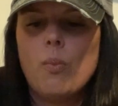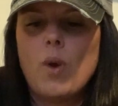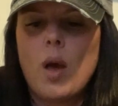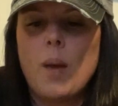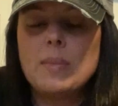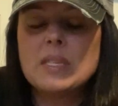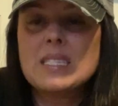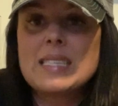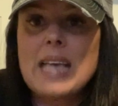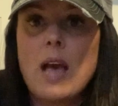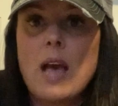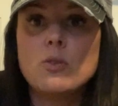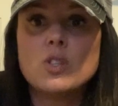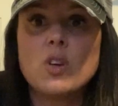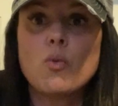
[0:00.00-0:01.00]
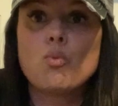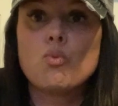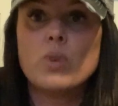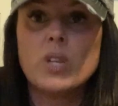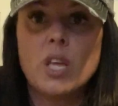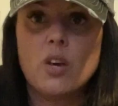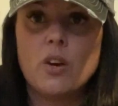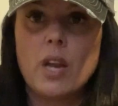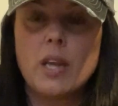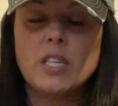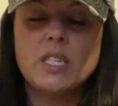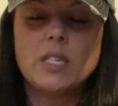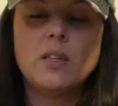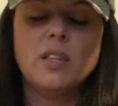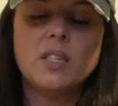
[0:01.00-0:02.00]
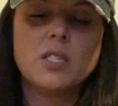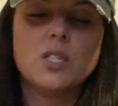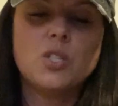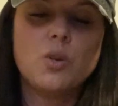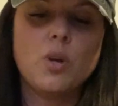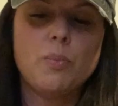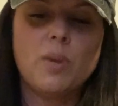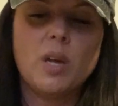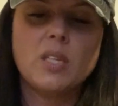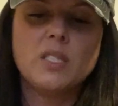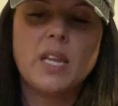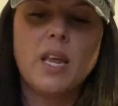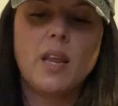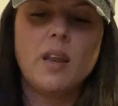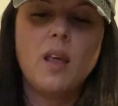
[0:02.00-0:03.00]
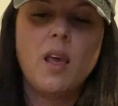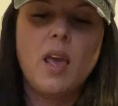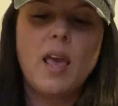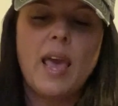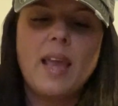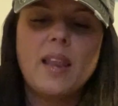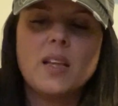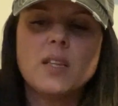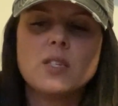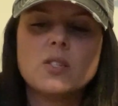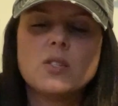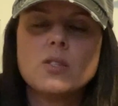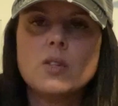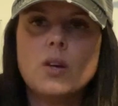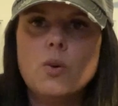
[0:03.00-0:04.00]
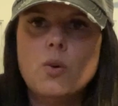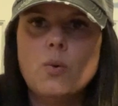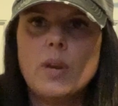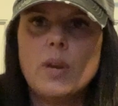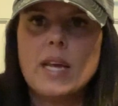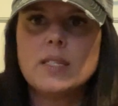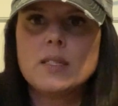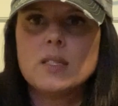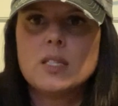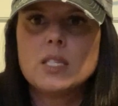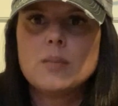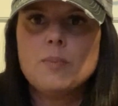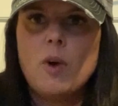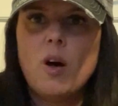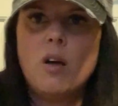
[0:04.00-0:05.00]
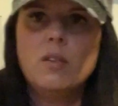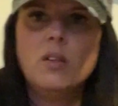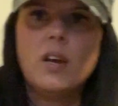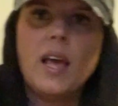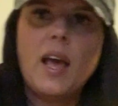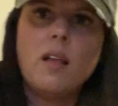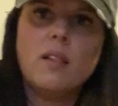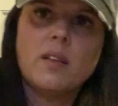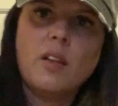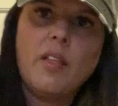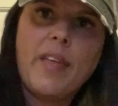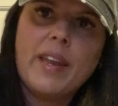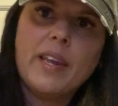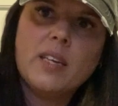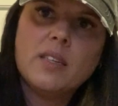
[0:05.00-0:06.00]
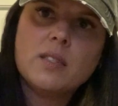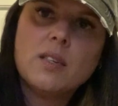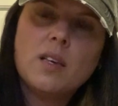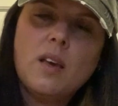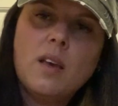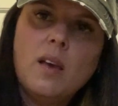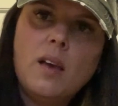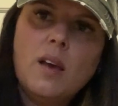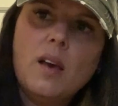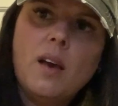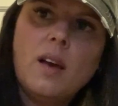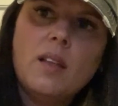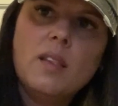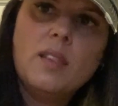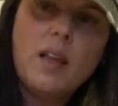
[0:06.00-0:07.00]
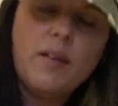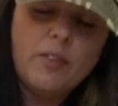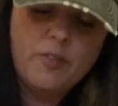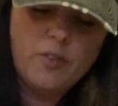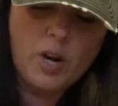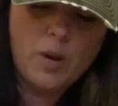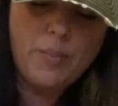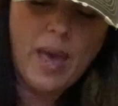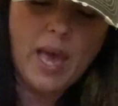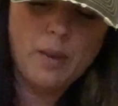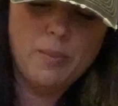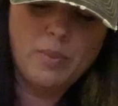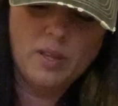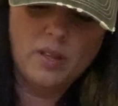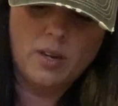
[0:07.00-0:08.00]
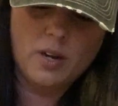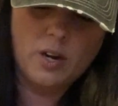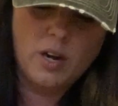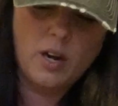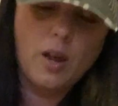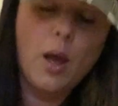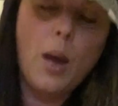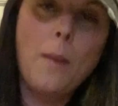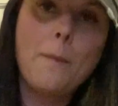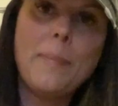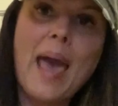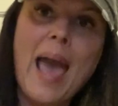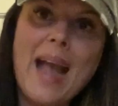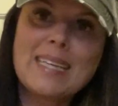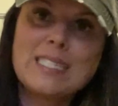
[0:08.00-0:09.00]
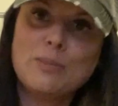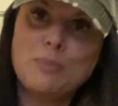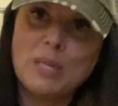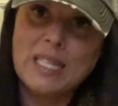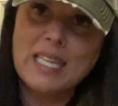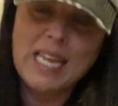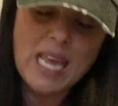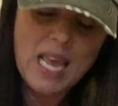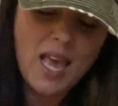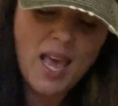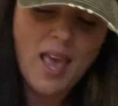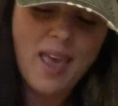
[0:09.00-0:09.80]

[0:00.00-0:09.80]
It sounds really good. I did listen to it, plugged it in, and it is so nice and small. Look at how little that is. Love it for compactability.